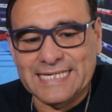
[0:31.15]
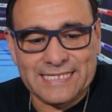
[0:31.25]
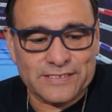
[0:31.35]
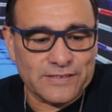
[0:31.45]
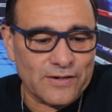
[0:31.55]

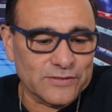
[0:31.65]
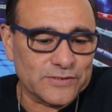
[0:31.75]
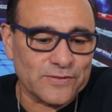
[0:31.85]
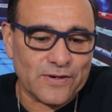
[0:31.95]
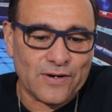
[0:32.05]
is
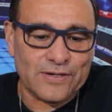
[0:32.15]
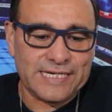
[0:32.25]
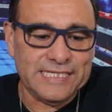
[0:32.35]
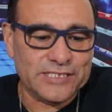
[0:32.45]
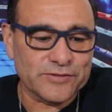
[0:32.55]
also
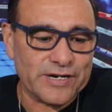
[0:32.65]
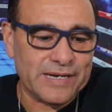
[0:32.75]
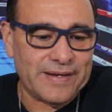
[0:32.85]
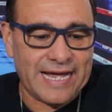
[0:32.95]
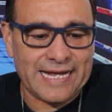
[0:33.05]
on
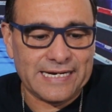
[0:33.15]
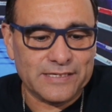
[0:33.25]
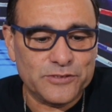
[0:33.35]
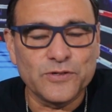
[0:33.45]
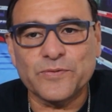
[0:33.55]
Instagram
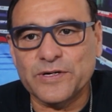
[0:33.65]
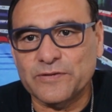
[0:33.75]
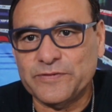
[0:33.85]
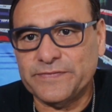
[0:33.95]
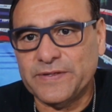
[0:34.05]
at
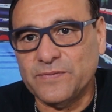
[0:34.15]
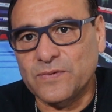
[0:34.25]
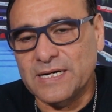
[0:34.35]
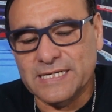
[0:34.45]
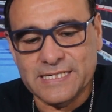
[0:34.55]

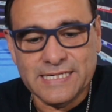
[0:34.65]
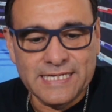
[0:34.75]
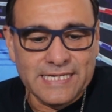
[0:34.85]
2real51.